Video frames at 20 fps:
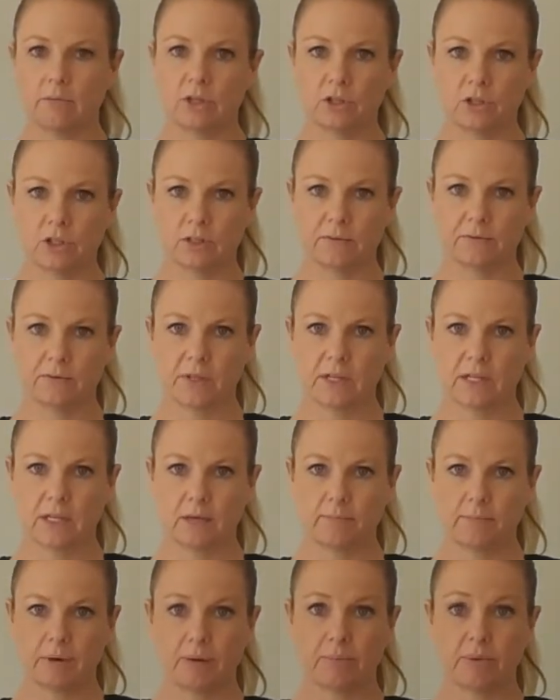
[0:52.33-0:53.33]
Just for
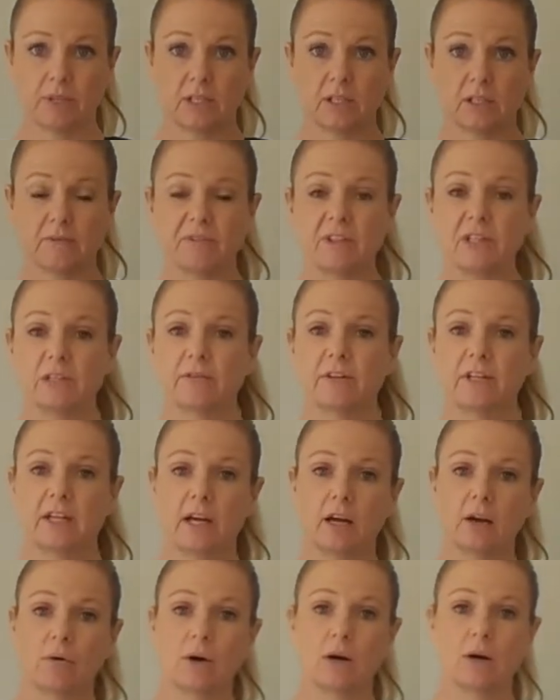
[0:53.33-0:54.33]
the purposes of this
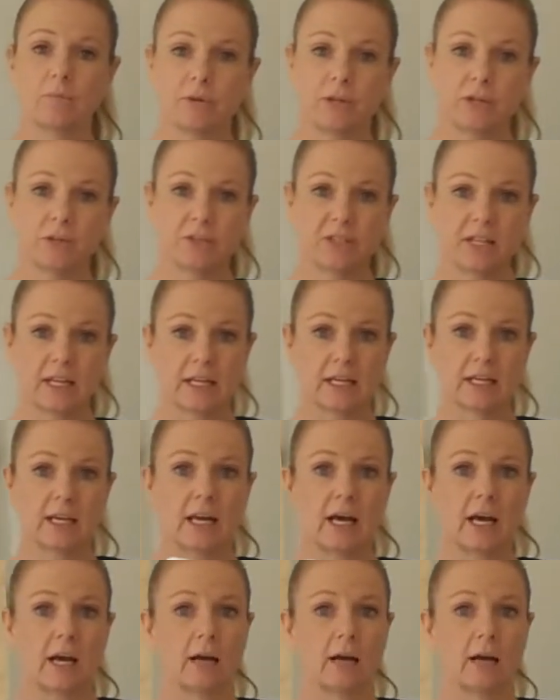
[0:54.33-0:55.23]
video, I'm using